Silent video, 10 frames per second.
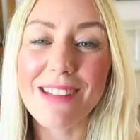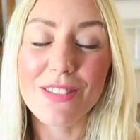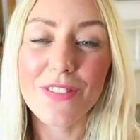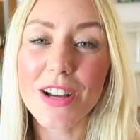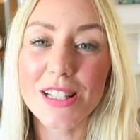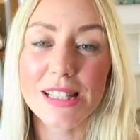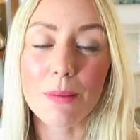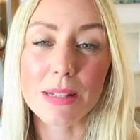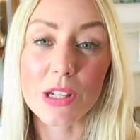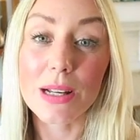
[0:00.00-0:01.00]
It refers to
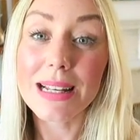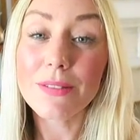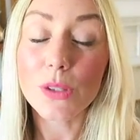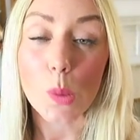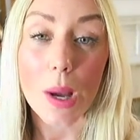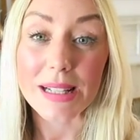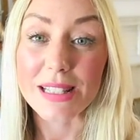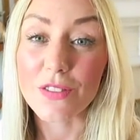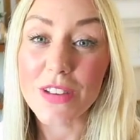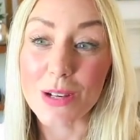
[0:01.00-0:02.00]
somebody who lives or works
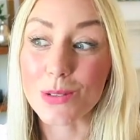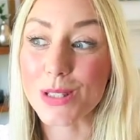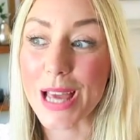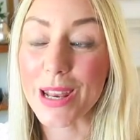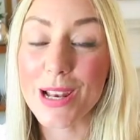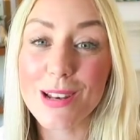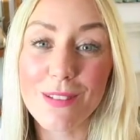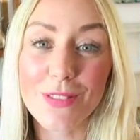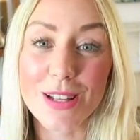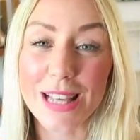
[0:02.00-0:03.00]
in a field, and I
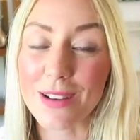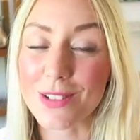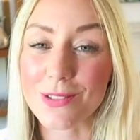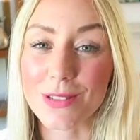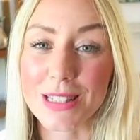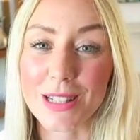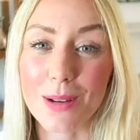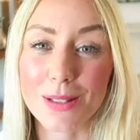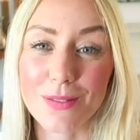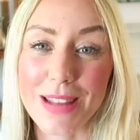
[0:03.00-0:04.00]
love those outdoorsy
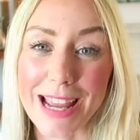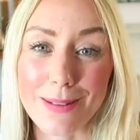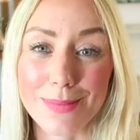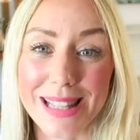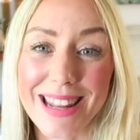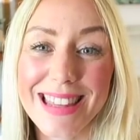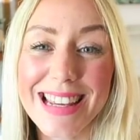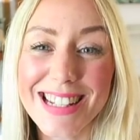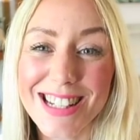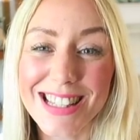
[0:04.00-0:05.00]
types of names. And I think
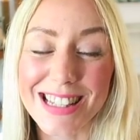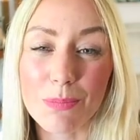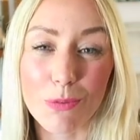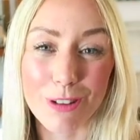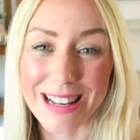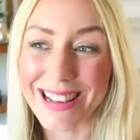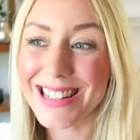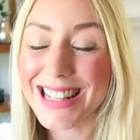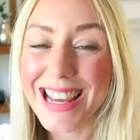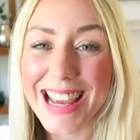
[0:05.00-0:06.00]
it just is
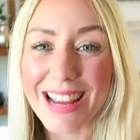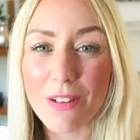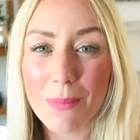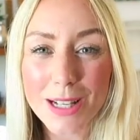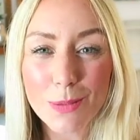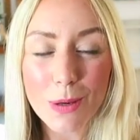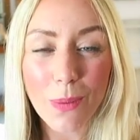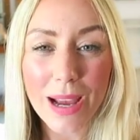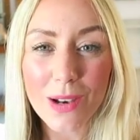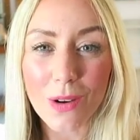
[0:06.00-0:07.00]
brilliant. It reminds me
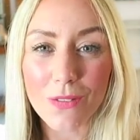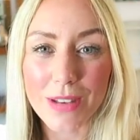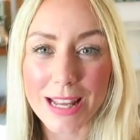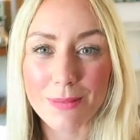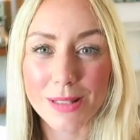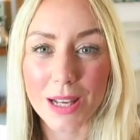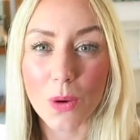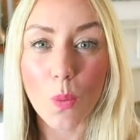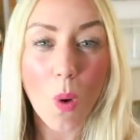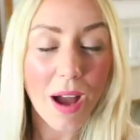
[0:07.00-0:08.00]
quite a lot of names
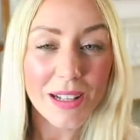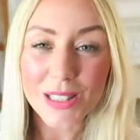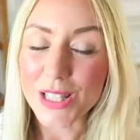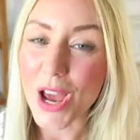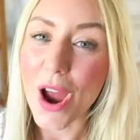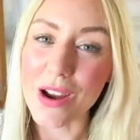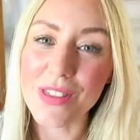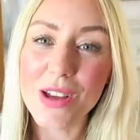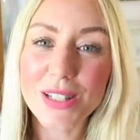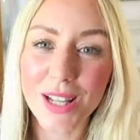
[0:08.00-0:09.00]
like Wilder
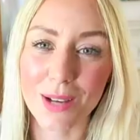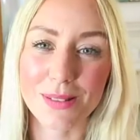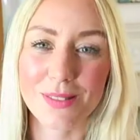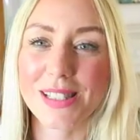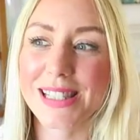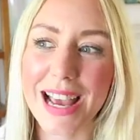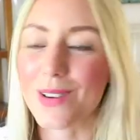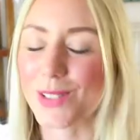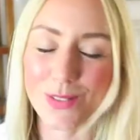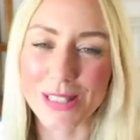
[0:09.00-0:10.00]
and those types of
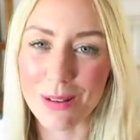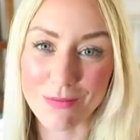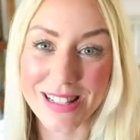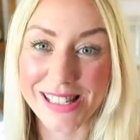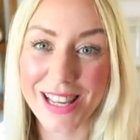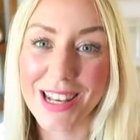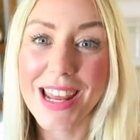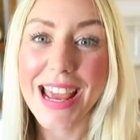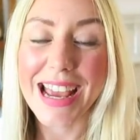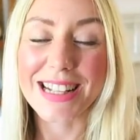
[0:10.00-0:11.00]
sounds for some reason.
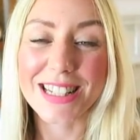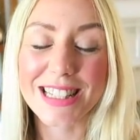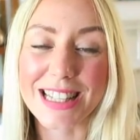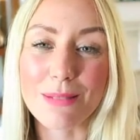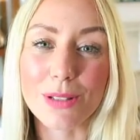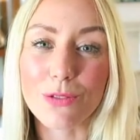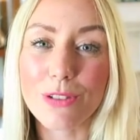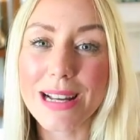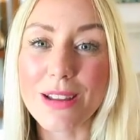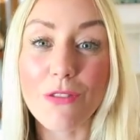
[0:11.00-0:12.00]
It just seems
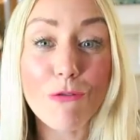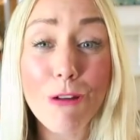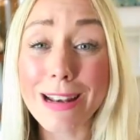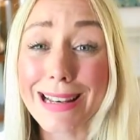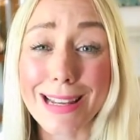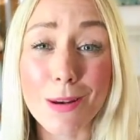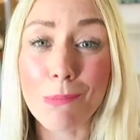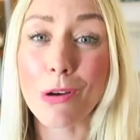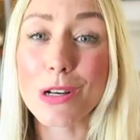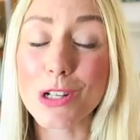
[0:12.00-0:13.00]
really friendly and
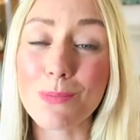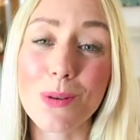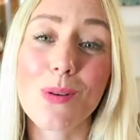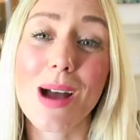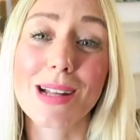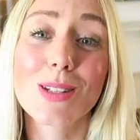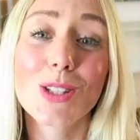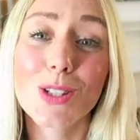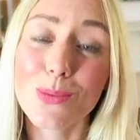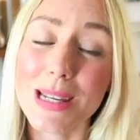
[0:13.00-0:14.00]
approachable and
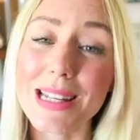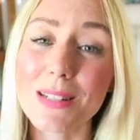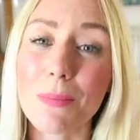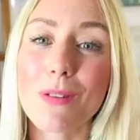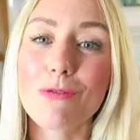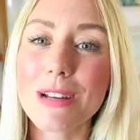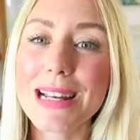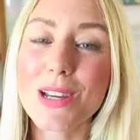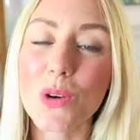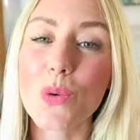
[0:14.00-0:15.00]
sweet, but
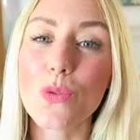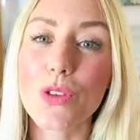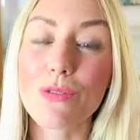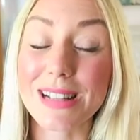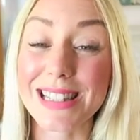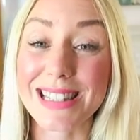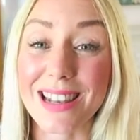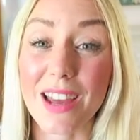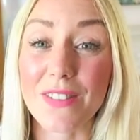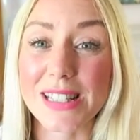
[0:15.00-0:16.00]
really cool for the rest of the
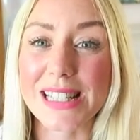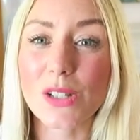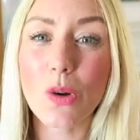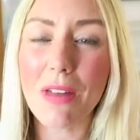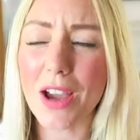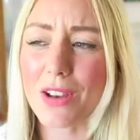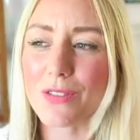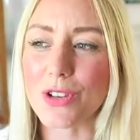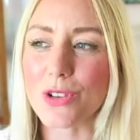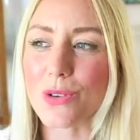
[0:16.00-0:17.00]
life because it's got that kind
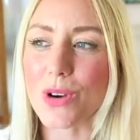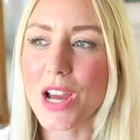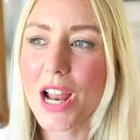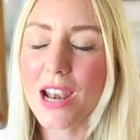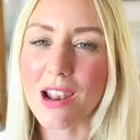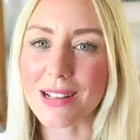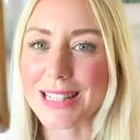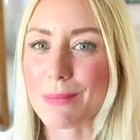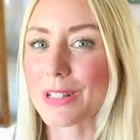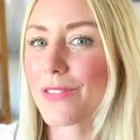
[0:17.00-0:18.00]
of New York
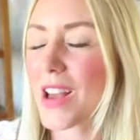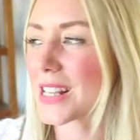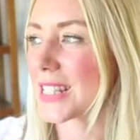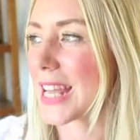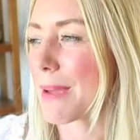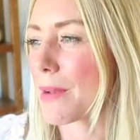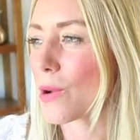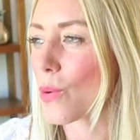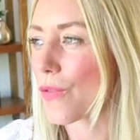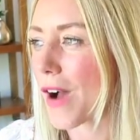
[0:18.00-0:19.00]
last name as first name,
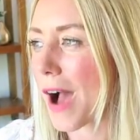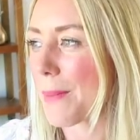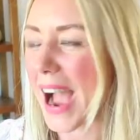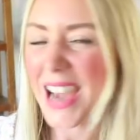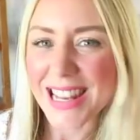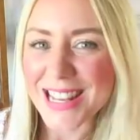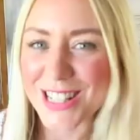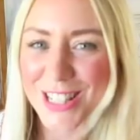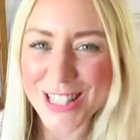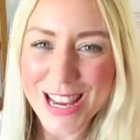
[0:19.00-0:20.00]
law firm, ad agency
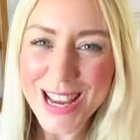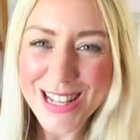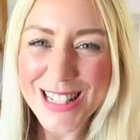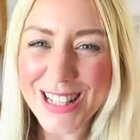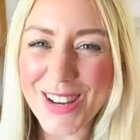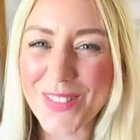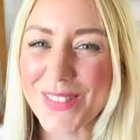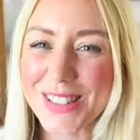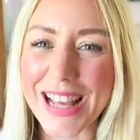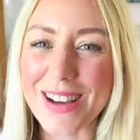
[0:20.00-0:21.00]
type
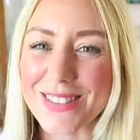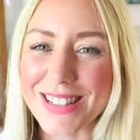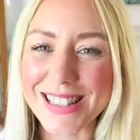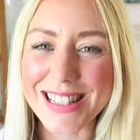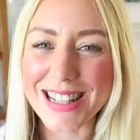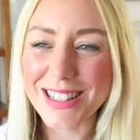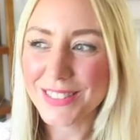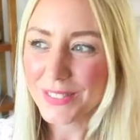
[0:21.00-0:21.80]
of sound, doesn't it?